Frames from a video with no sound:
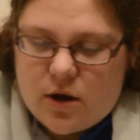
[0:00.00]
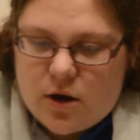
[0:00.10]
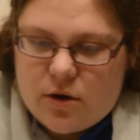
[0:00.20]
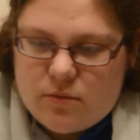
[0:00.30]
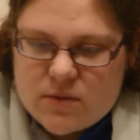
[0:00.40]

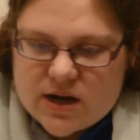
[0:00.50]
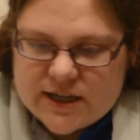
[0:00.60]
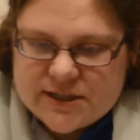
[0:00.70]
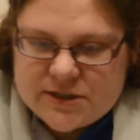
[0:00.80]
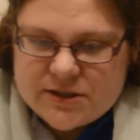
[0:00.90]
oh
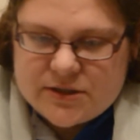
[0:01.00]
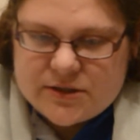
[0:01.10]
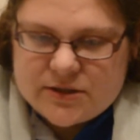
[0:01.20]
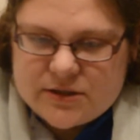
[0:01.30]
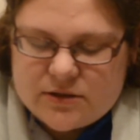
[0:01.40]
my
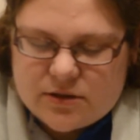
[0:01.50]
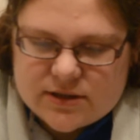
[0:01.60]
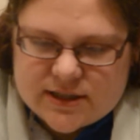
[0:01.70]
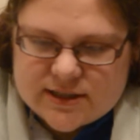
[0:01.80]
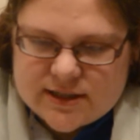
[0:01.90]

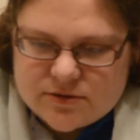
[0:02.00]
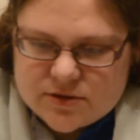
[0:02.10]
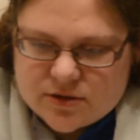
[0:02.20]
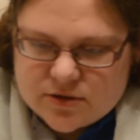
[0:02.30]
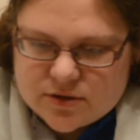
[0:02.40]
god, that
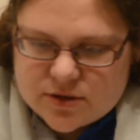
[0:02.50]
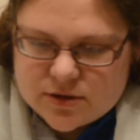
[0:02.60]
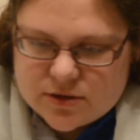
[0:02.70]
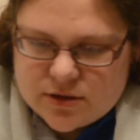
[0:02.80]
sounds good.